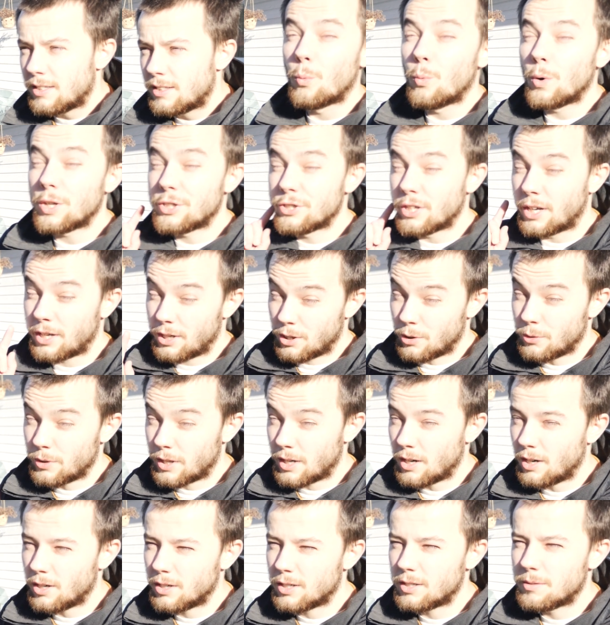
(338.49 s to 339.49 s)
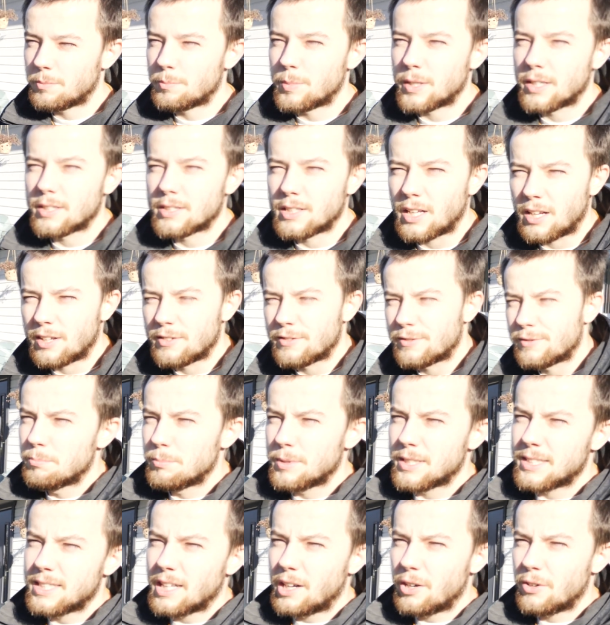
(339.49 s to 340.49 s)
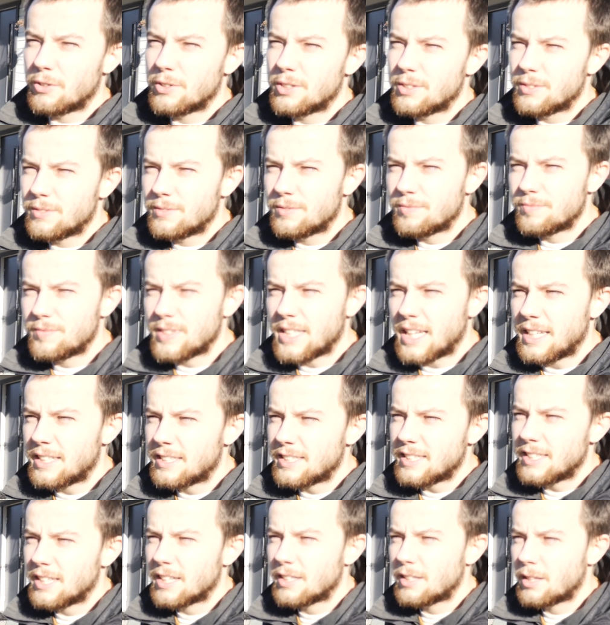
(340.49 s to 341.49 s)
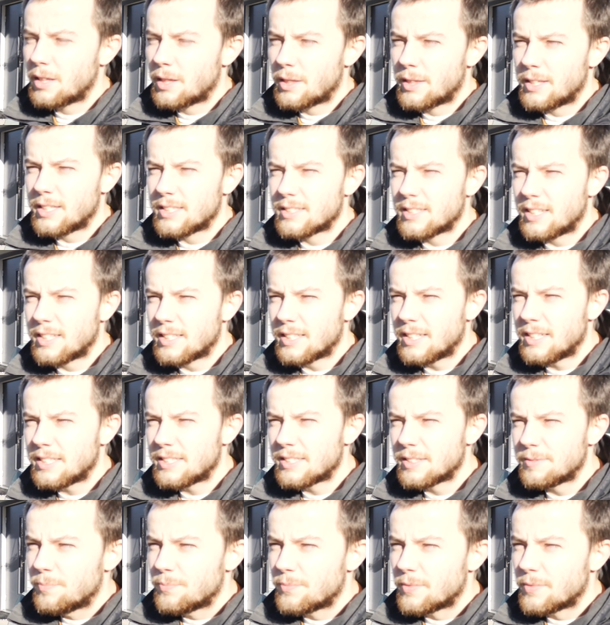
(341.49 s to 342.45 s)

which I know they aren't because I've missed out on VAT and other things like that,